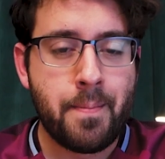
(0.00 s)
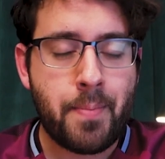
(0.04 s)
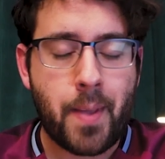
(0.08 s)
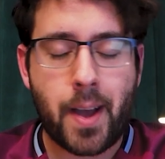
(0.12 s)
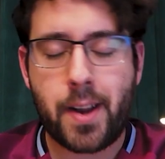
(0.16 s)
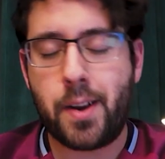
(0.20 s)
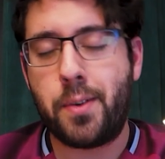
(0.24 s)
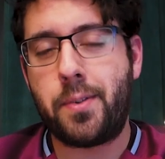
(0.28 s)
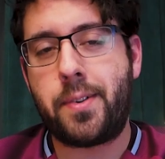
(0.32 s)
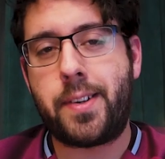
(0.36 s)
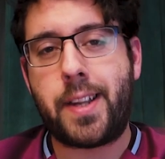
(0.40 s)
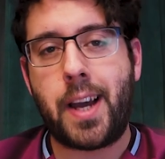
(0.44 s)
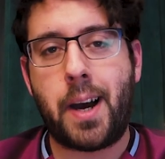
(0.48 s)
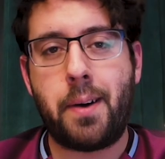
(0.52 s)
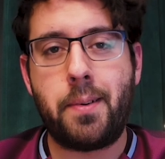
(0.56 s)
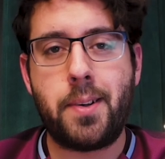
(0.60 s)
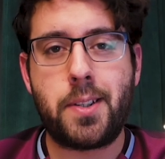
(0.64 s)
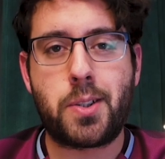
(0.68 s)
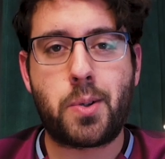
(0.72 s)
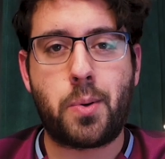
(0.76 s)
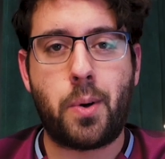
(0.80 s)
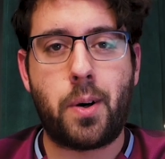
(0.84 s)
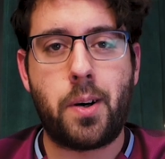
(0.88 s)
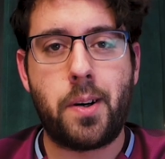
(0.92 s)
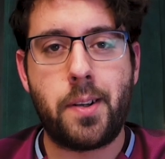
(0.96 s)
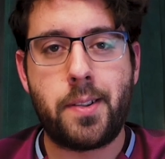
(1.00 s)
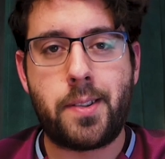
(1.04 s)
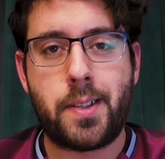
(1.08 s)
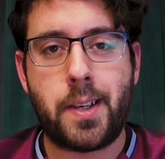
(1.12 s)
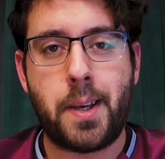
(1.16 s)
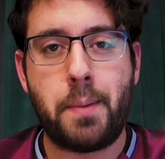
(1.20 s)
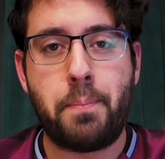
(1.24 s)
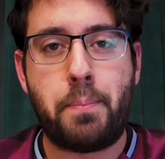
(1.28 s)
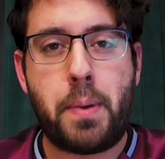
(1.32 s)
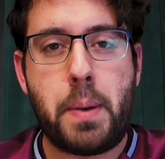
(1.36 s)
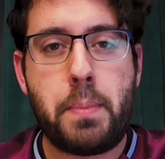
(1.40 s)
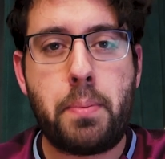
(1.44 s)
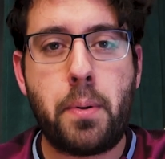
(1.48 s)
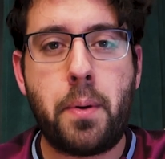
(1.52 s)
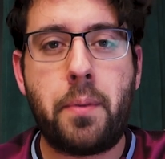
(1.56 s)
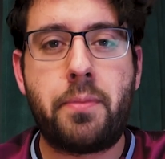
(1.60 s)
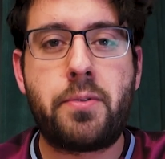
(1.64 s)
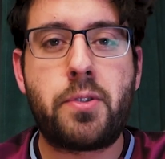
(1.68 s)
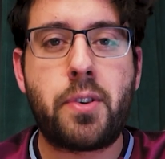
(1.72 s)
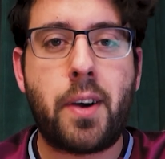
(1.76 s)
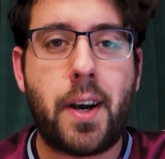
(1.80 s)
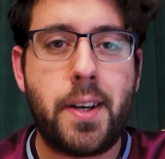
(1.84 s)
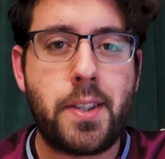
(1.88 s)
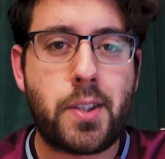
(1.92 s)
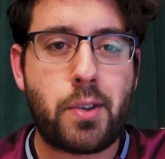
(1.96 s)
I don't doubt his quality, and people have
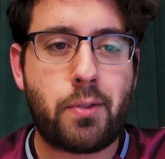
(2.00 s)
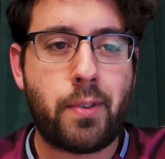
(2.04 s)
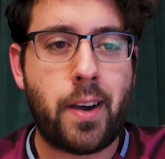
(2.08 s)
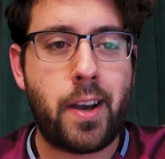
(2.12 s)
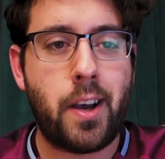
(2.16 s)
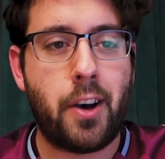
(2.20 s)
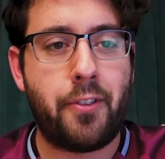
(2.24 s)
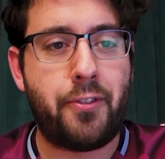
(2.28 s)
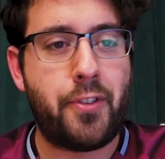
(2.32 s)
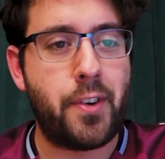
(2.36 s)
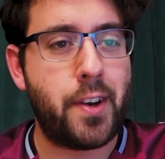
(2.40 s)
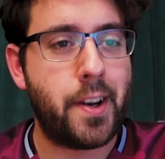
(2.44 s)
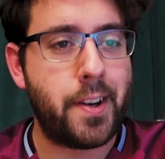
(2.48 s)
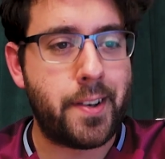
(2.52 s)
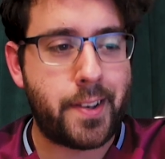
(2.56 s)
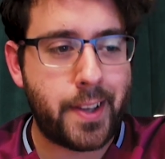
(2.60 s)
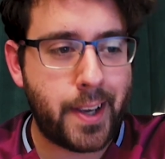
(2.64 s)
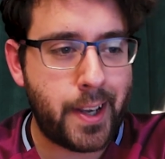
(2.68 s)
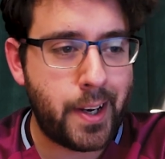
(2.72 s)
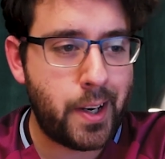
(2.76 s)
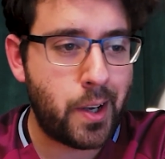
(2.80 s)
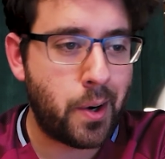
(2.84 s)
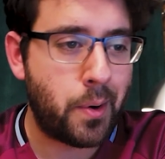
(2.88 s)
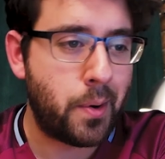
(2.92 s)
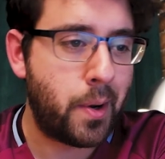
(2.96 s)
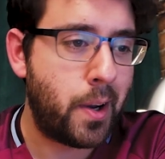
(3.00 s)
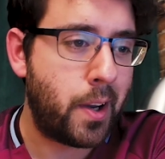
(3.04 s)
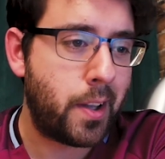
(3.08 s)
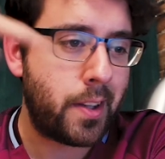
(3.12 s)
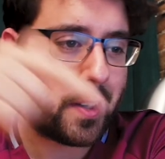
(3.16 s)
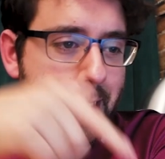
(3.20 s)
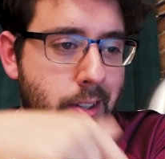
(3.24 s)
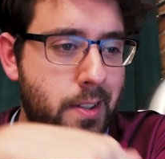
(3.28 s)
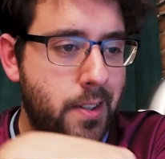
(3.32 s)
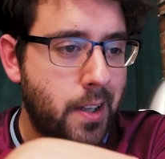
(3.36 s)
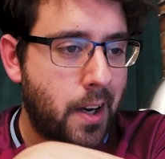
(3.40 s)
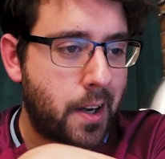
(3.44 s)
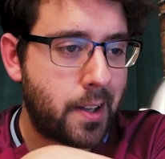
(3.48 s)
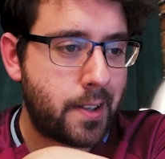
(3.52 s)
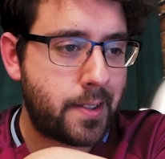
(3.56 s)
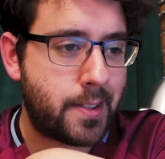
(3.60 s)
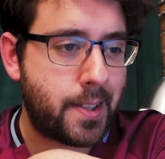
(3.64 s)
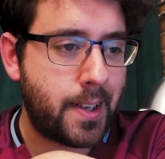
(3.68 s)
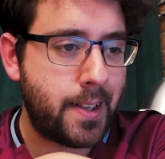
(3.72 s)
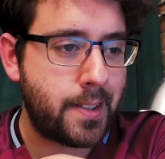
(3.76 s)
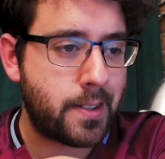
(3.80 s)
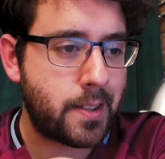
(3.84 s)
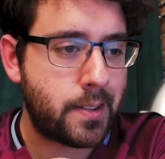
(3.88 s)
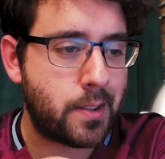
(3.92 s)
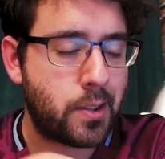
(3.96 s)
tried to write off Fernandinho early at the start of the
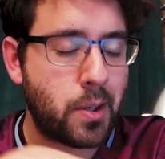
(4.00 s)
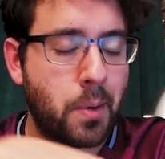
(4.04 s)
season,